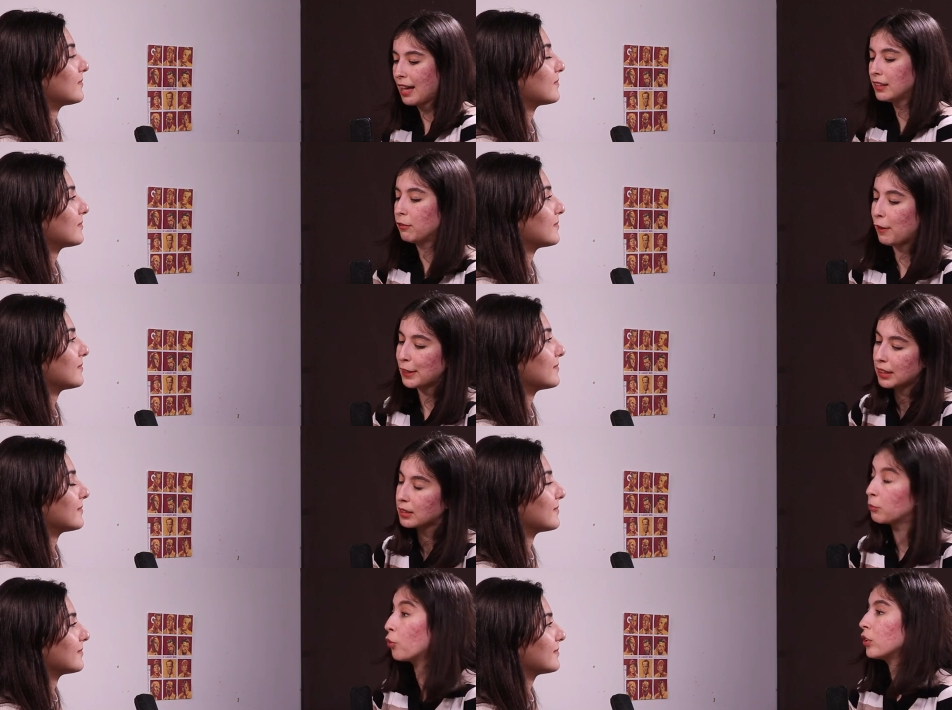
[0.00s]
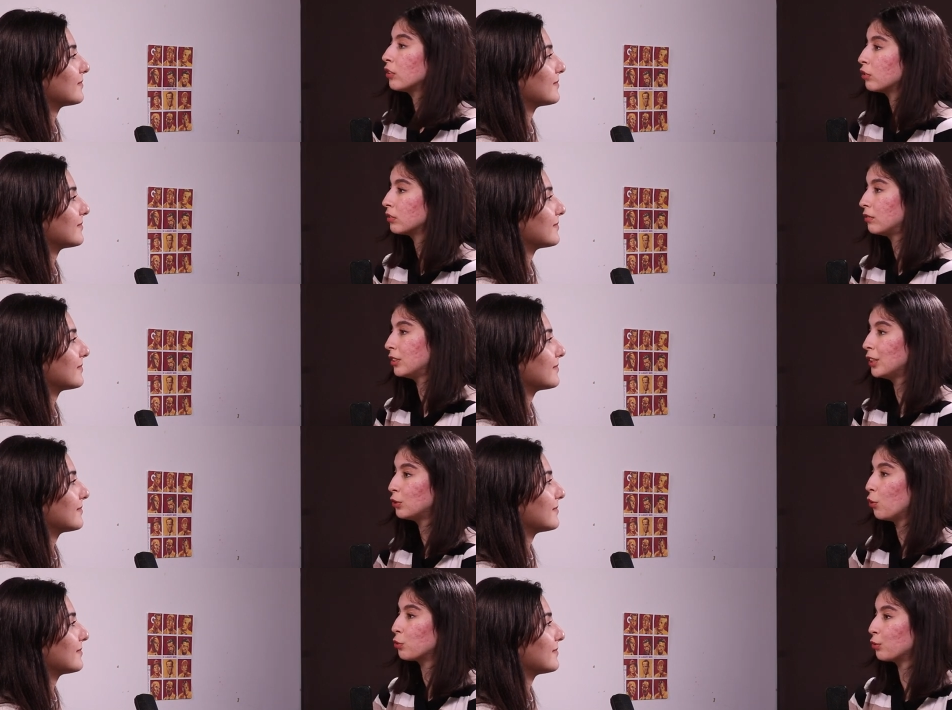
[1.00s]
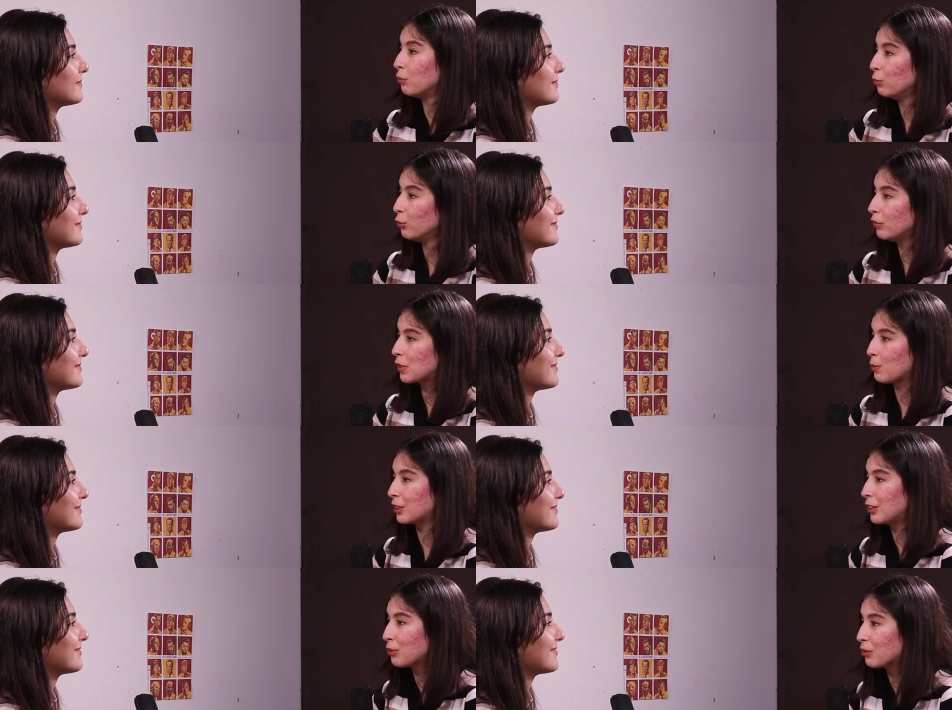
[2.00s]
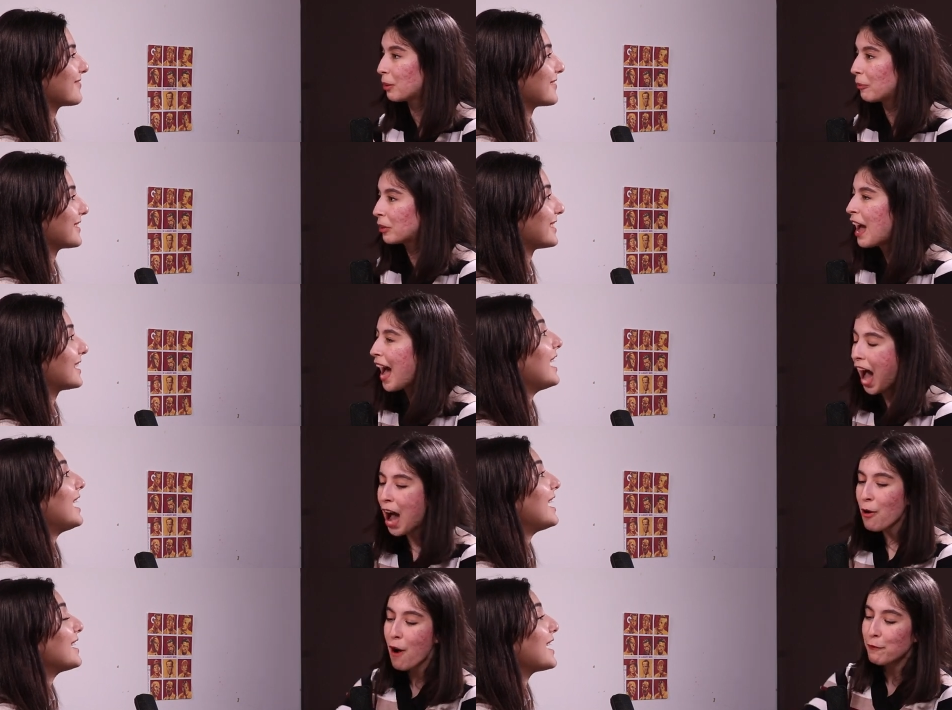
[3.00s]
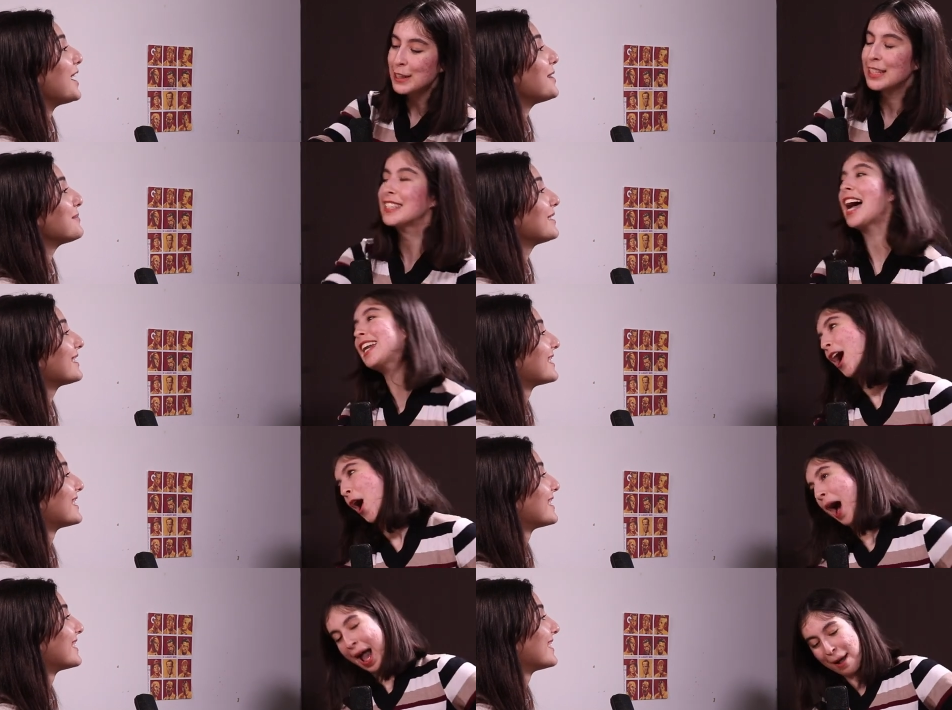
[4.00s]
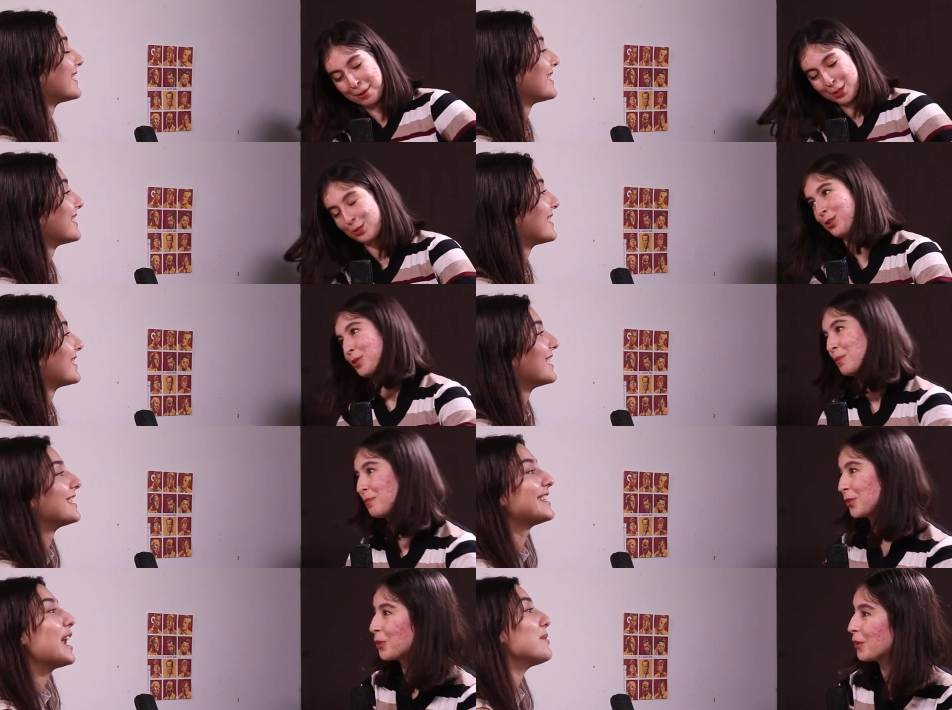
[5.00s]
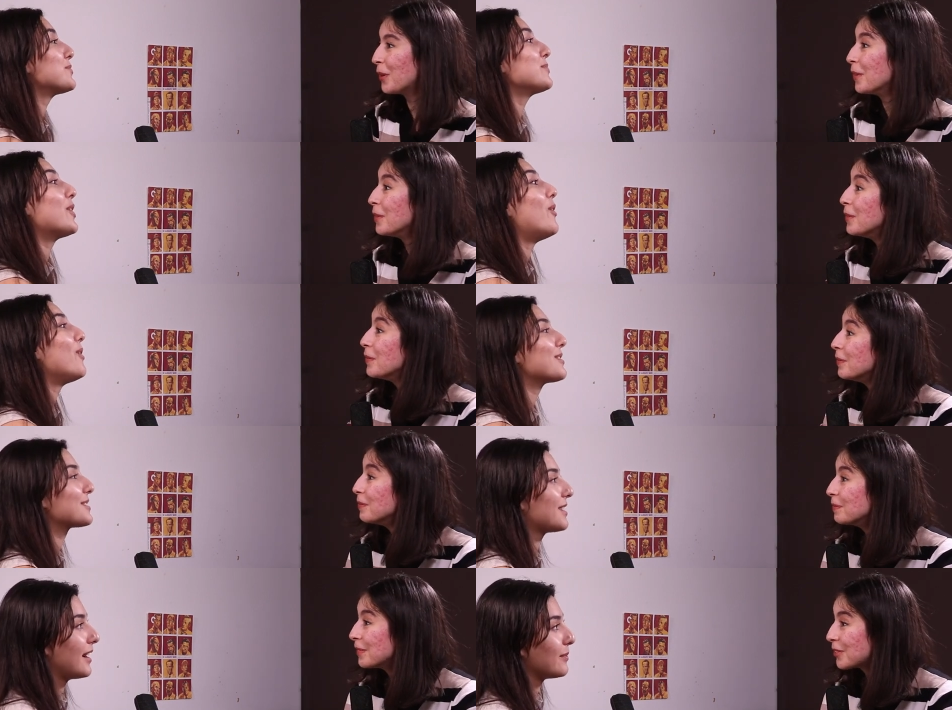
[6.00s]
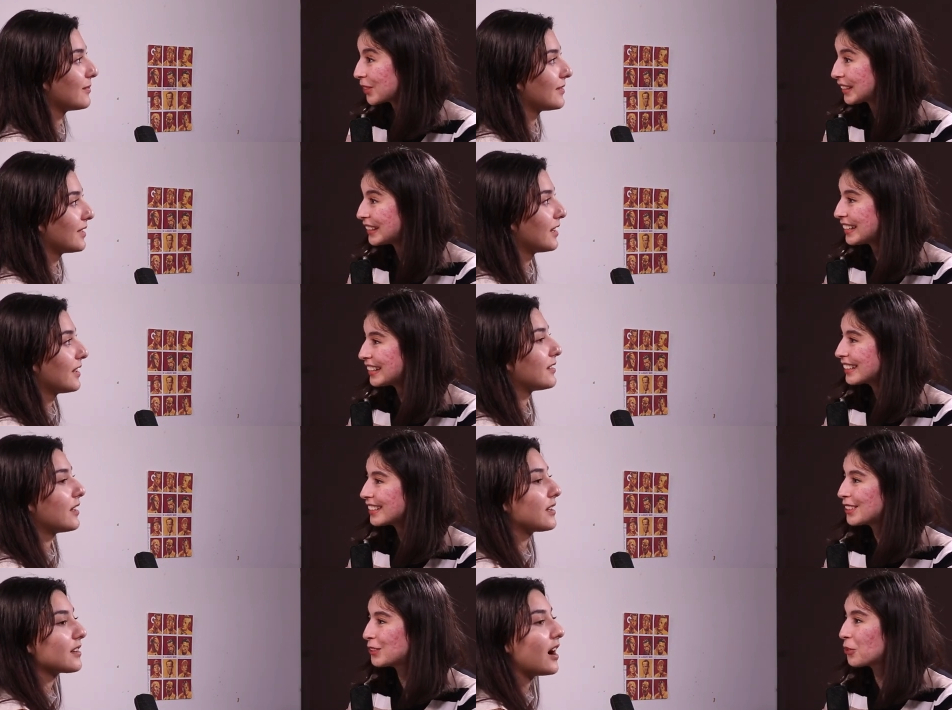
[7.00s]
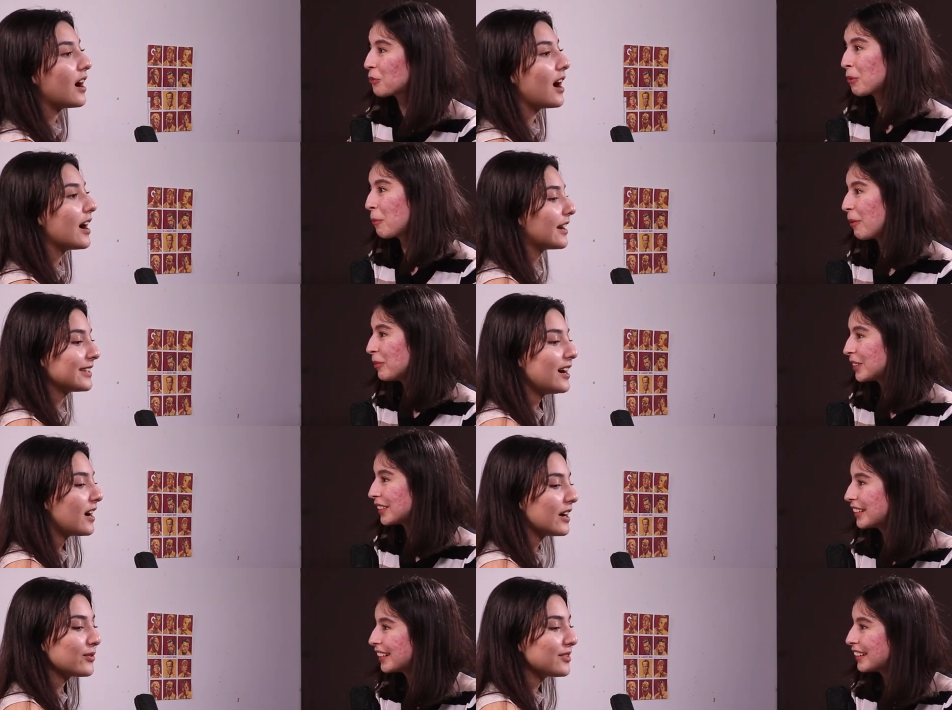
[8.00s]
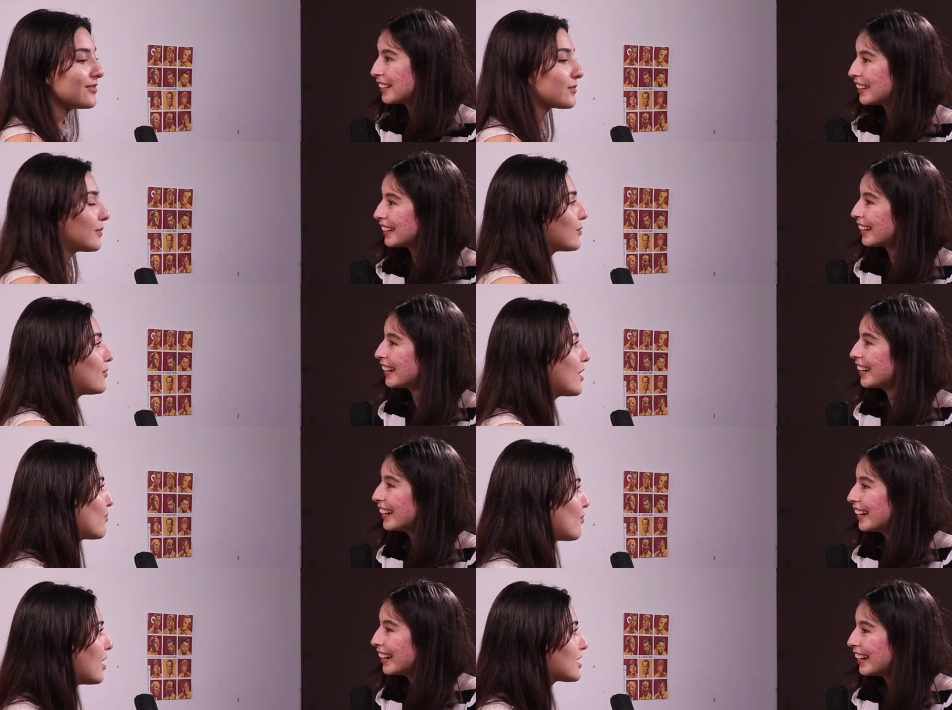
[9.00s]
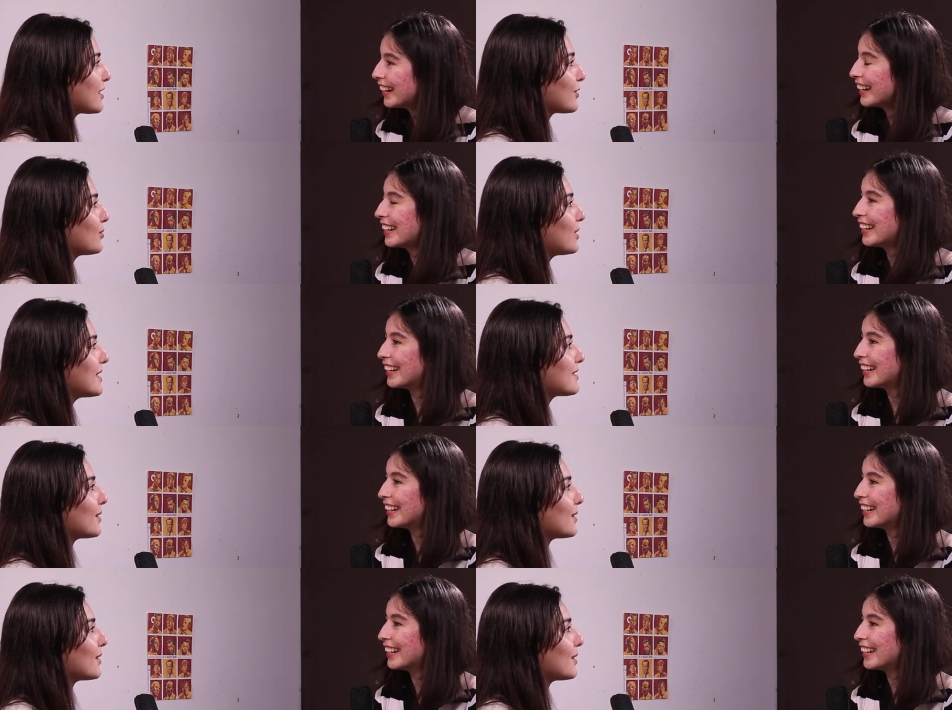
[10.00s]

Speaker 1: and the fact that the boy did go to the movies but didn't remember. Yeah, how, how did that ha-
Speaker 2: happen to you? That happens to me all the time. Really? Like you don't remember? I, yeah, I don't even remember what I watched like two days